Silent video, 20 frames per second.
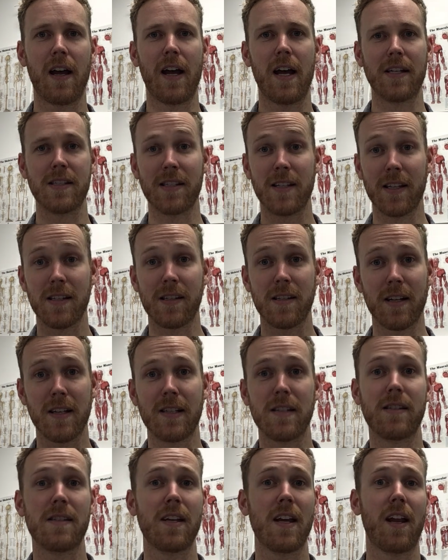
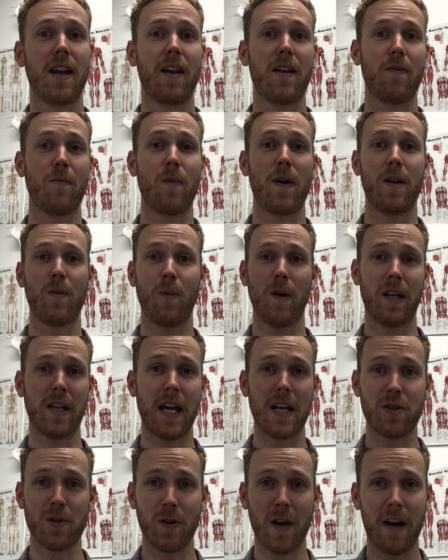assistance when
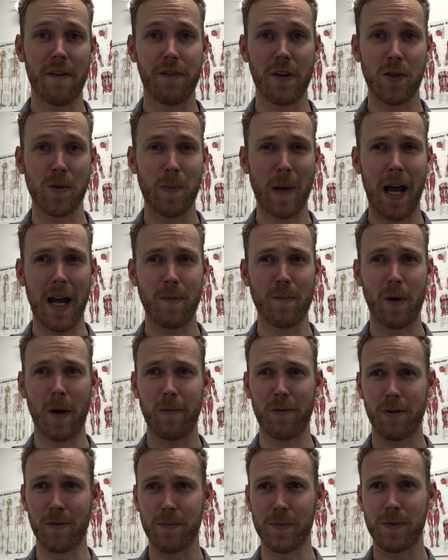they do have those pain
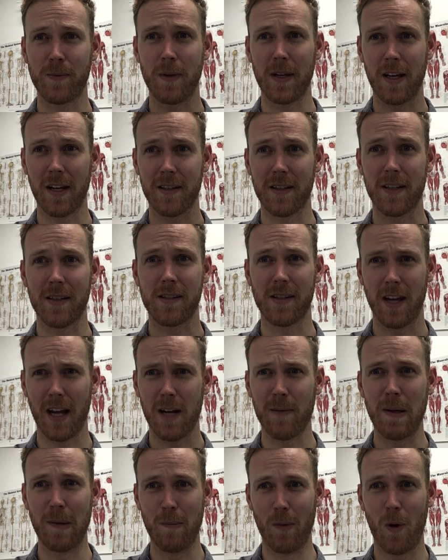problems, because it's going
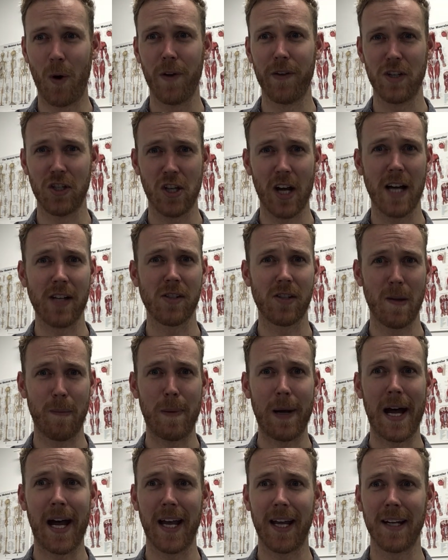to be more than just the
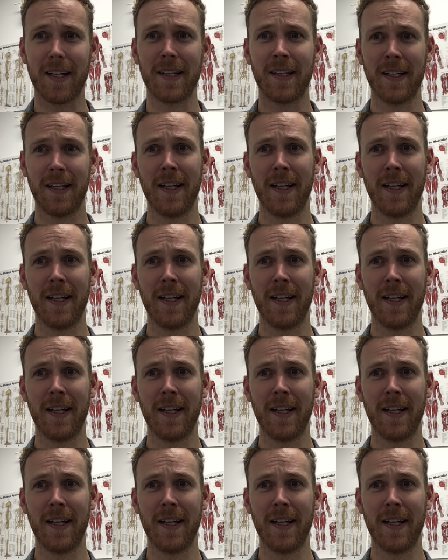pain.